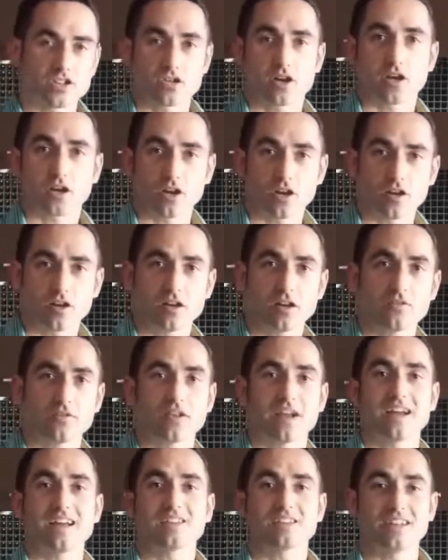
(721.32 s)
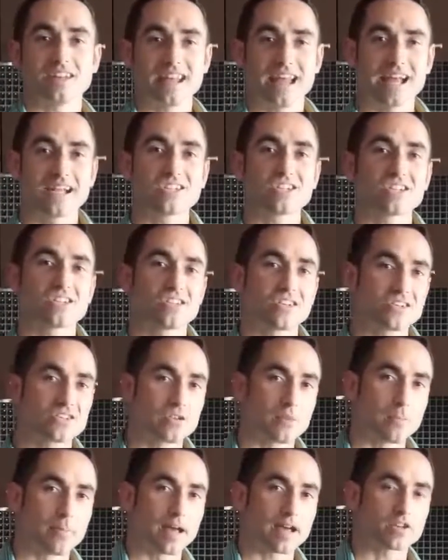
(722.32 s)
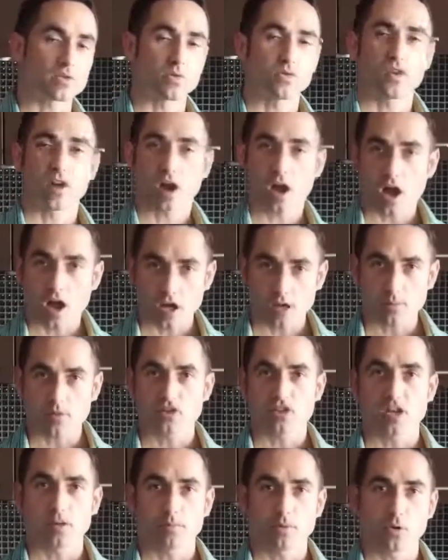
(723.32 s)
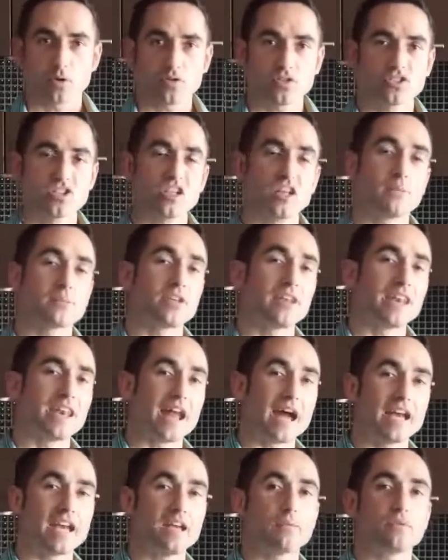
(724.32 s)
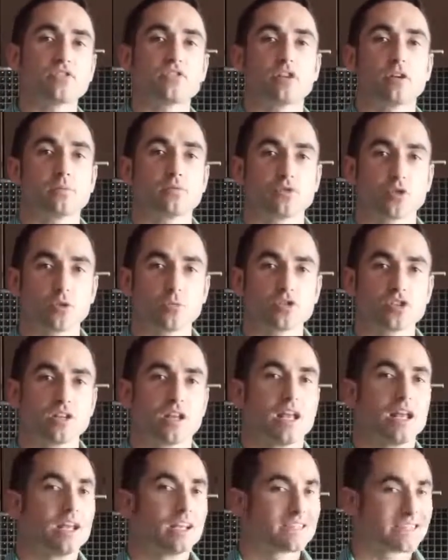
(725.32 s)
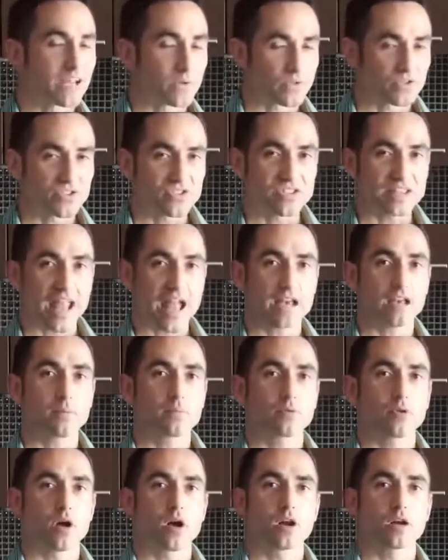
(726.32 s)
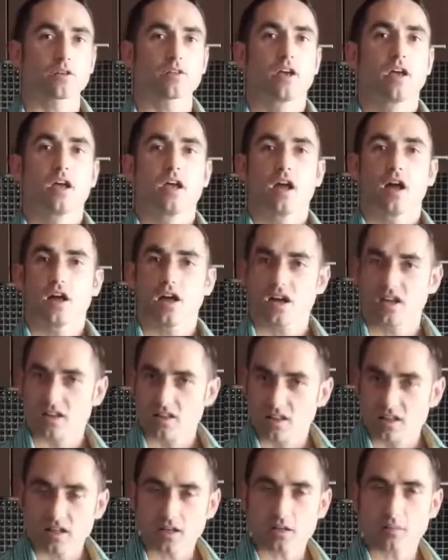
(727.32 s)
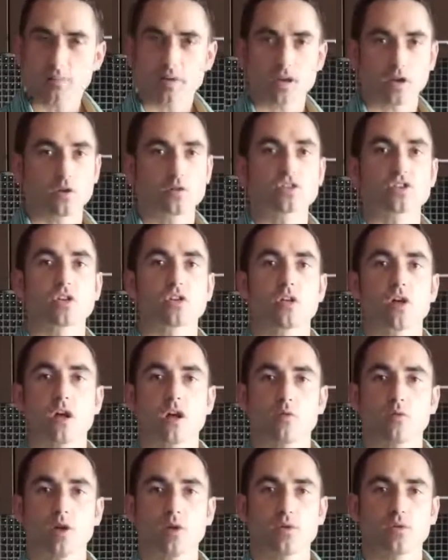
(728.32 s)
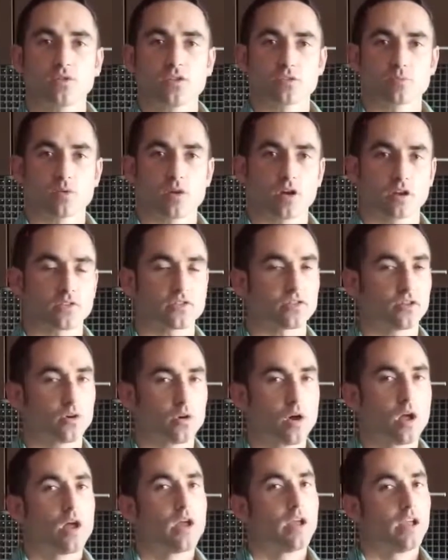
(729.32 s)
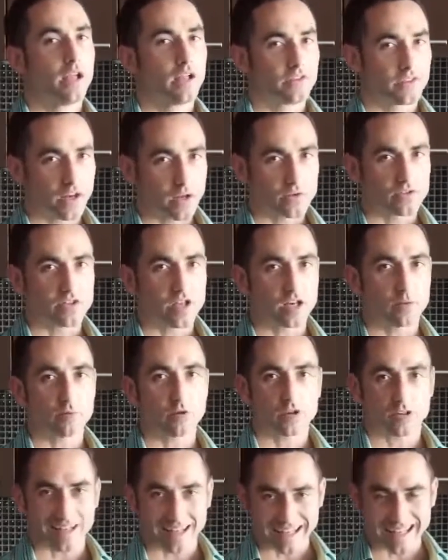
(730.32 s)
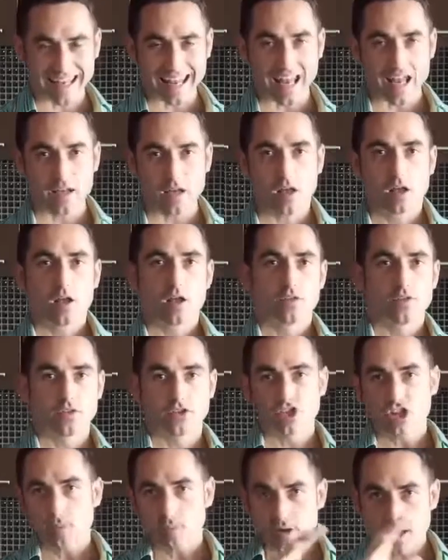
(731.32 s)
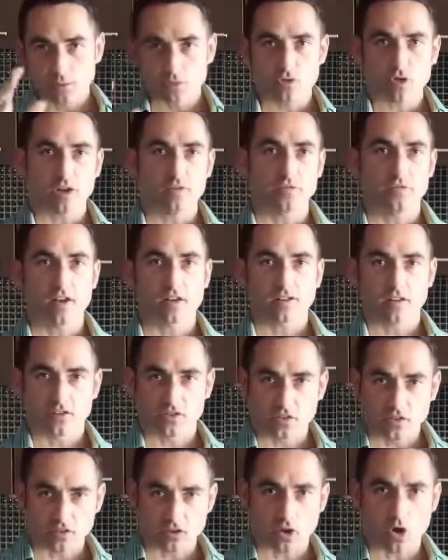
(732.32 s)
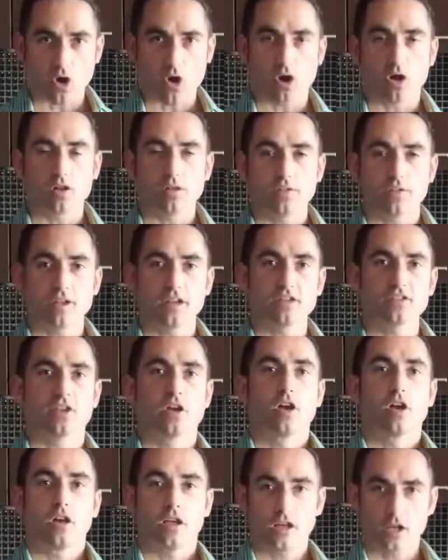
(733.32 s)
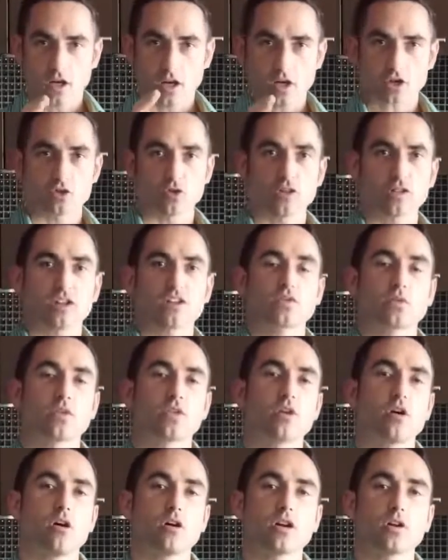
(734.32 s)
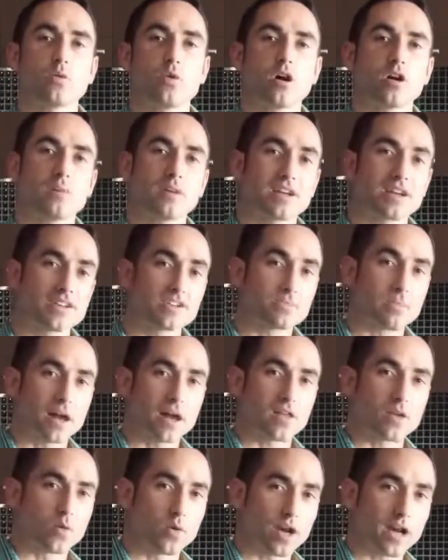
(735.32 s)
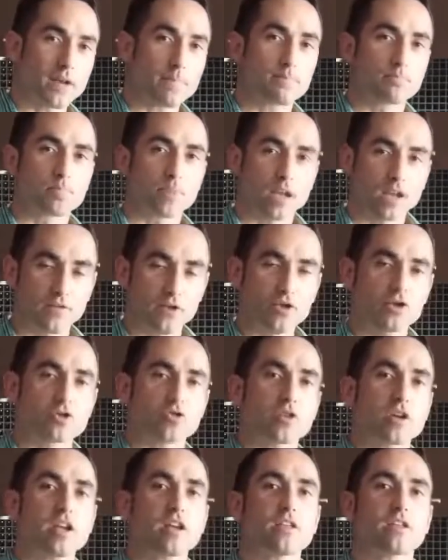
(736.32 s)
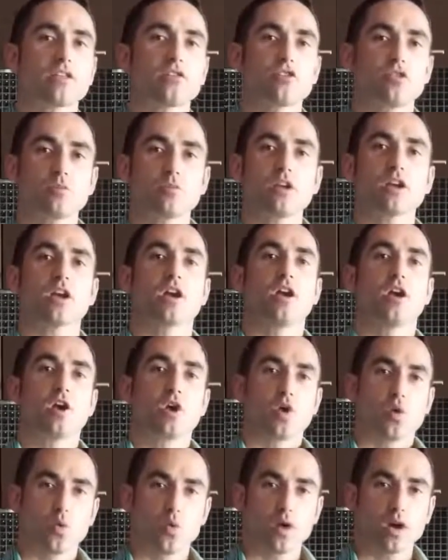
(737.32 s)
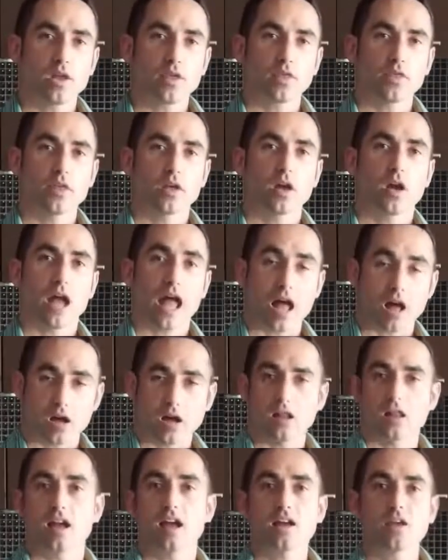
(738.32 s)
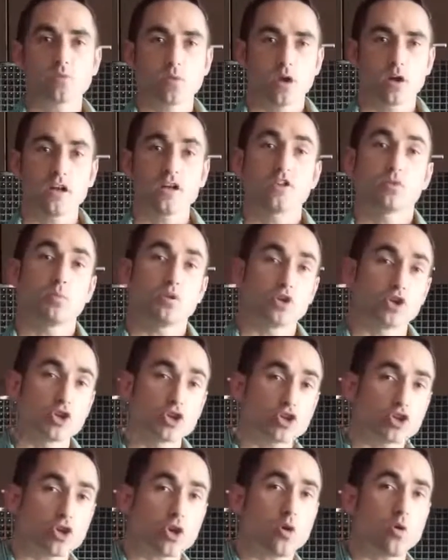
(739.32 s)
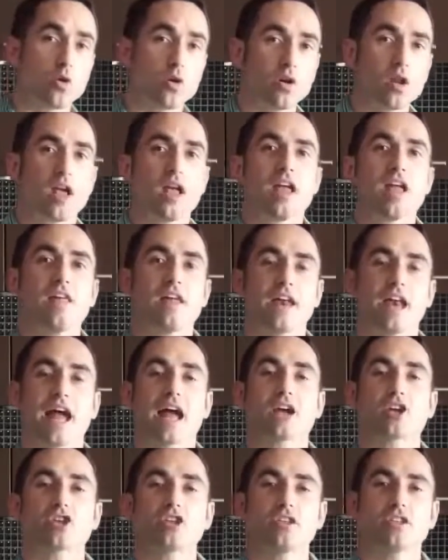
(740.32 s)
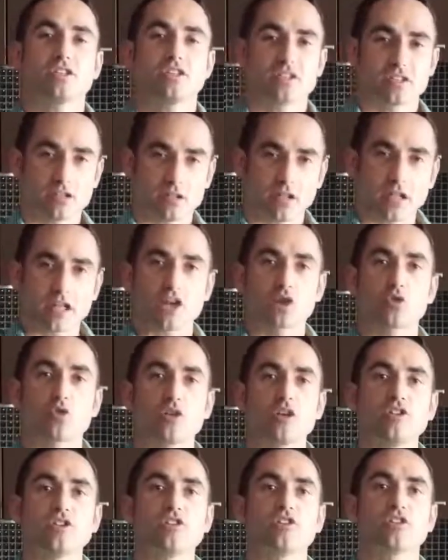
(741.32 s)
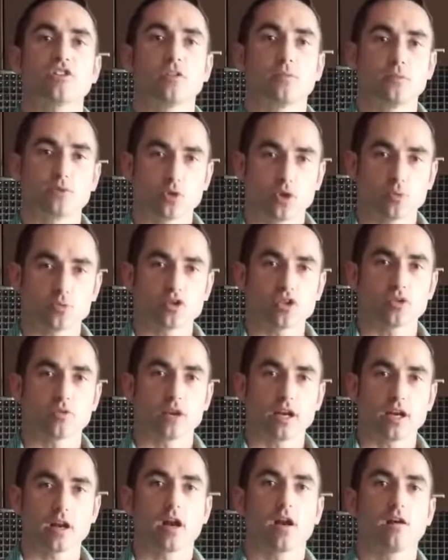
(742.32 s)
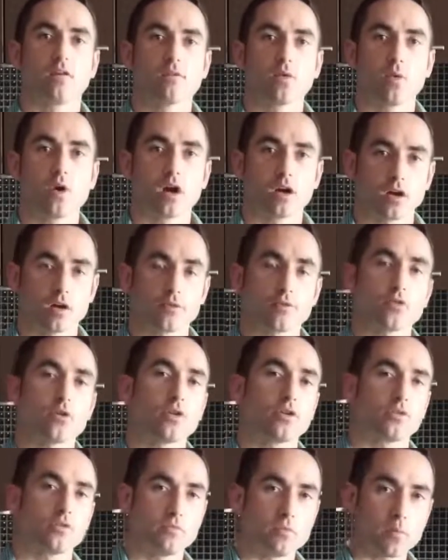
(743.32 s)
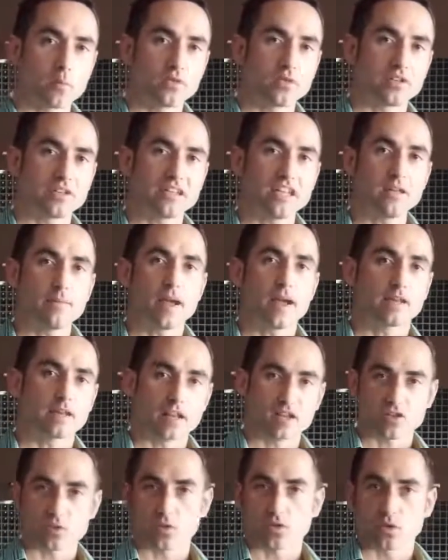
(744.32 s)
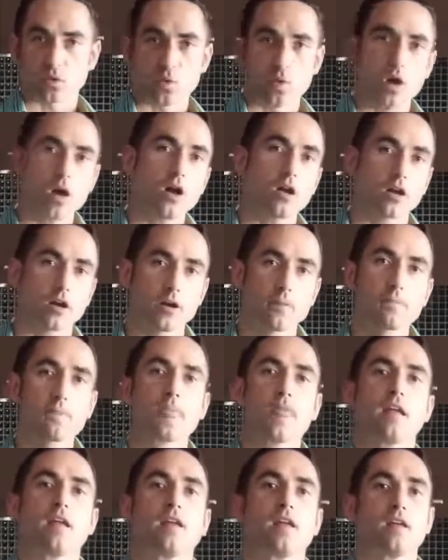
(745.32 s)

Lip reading: that's not good enough, guys. Enagic is the best. We've got 100% potency and up to 90% absorption. It's an outstanding product. A little bit goes a long way with this product. So it's an outstanding product. Again, the GPM trifecta is using all of these. And you got to drink this with Kangen water because, by the way, if you drink the turmeric with alkaline water, it's been shown that it actually still increases the absorption rate of the water. And of course, remember the tea bag test with the water.